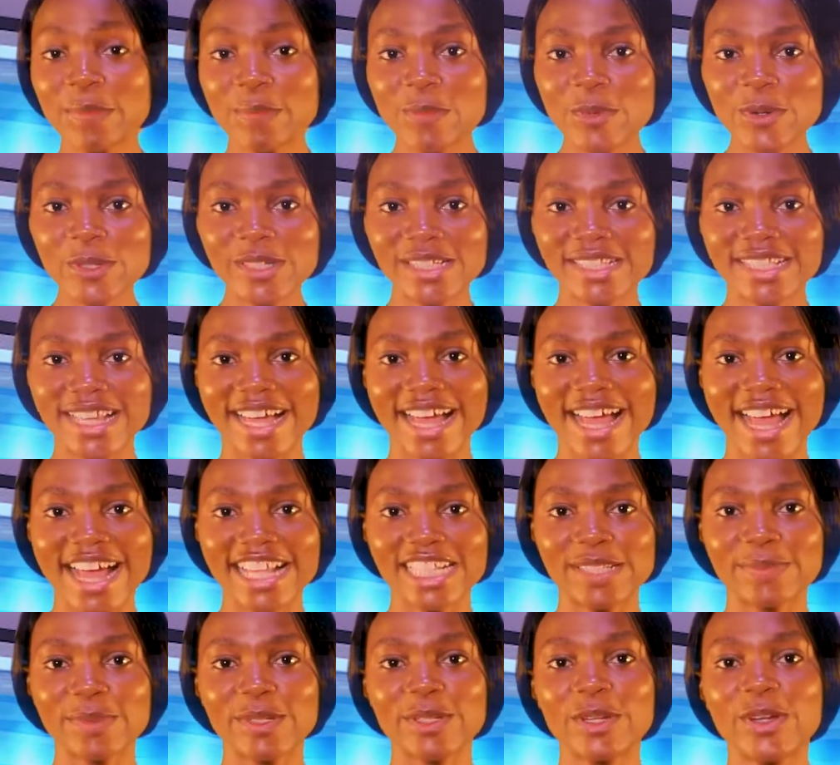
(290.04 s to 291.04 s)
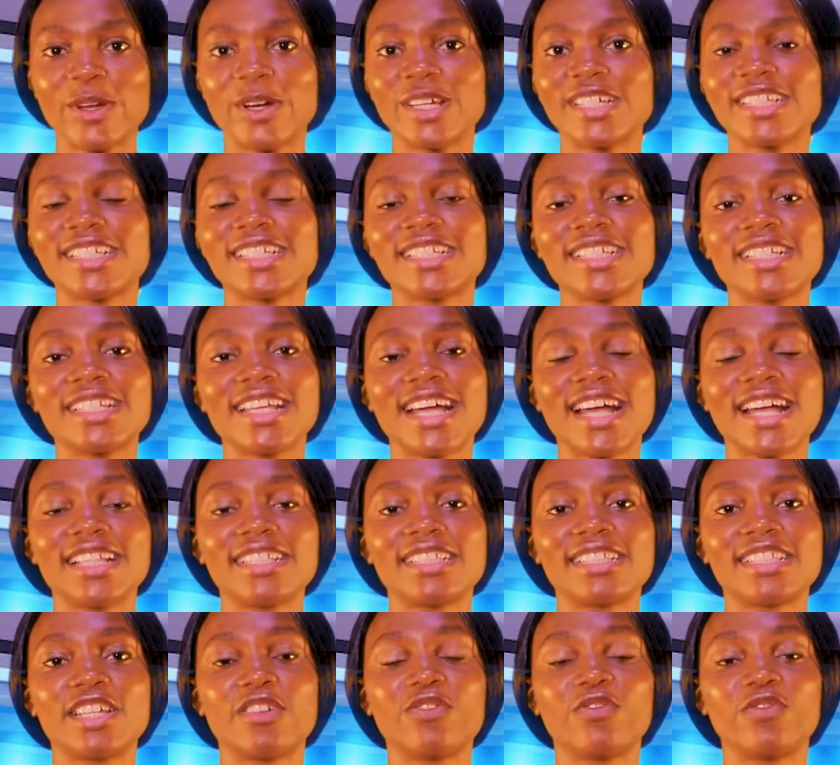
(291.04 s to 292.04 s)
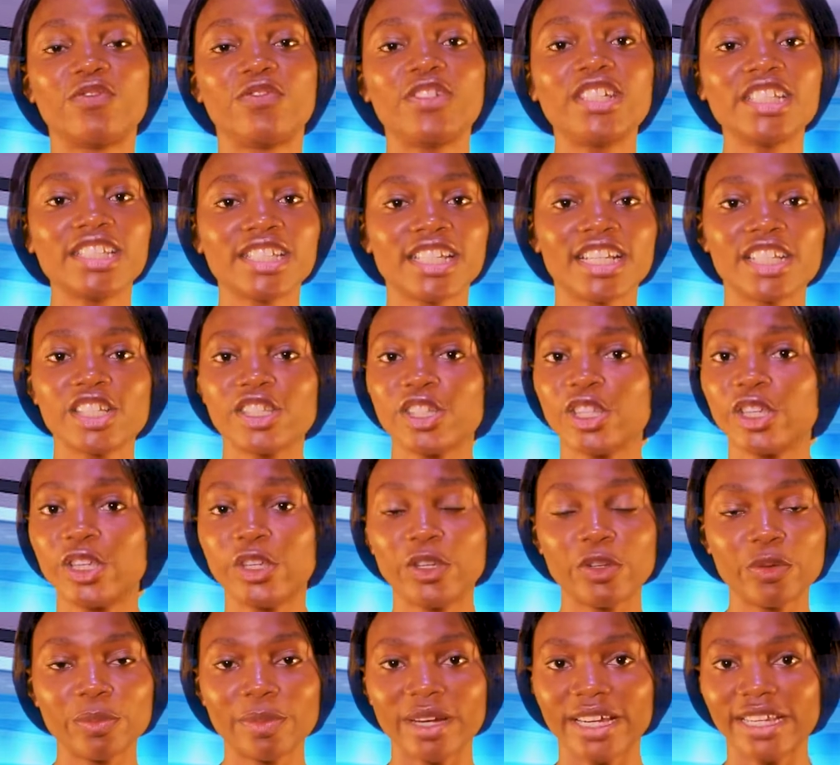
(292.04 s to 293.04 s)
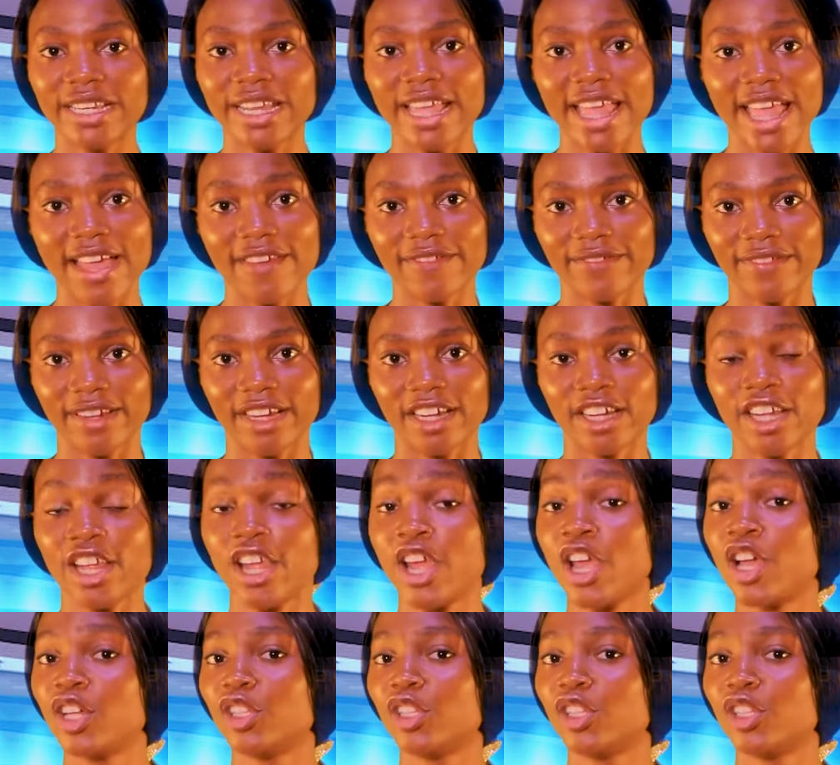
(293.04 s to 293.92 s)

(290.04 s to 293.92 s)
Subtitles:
Musa has been considered the richest human ever,